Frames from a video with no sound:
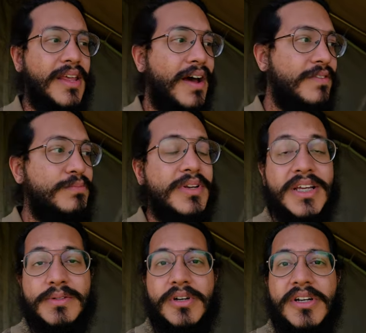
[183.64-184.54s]
they haven't been
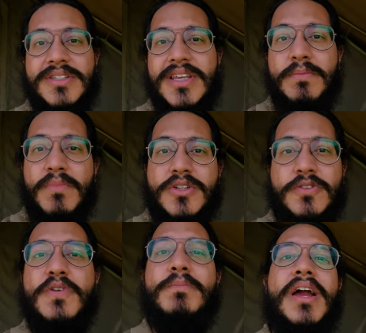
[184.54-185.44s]
experiencing
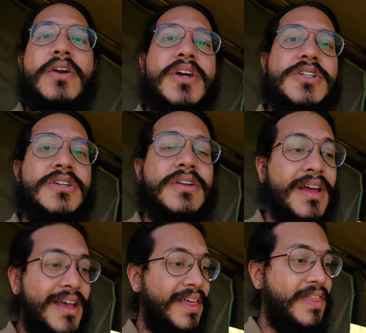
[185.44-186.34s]
much of a migration
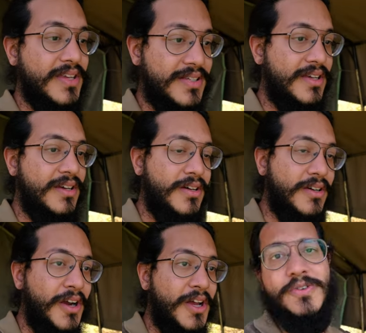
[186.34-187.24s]
this
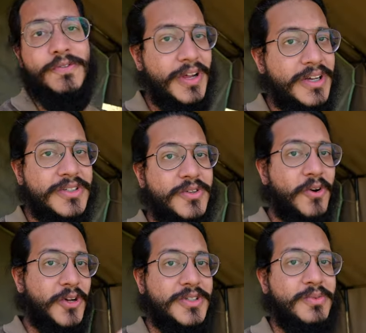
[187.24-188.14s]
year. So fingers
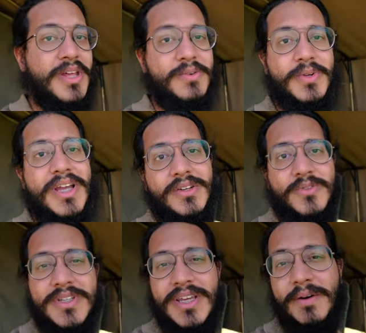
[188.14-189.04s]
crossed that we get
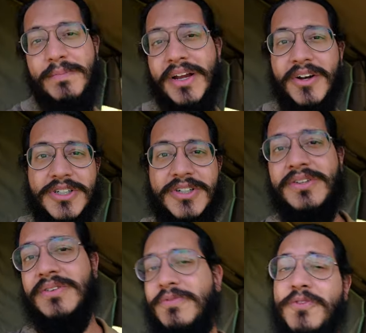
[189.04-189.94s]
to see a
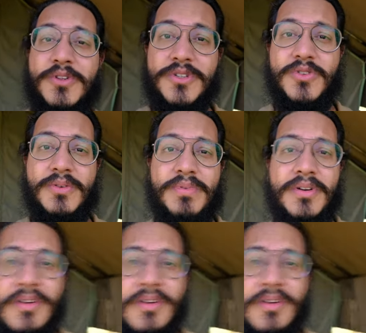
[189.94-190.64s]
migration for this trip.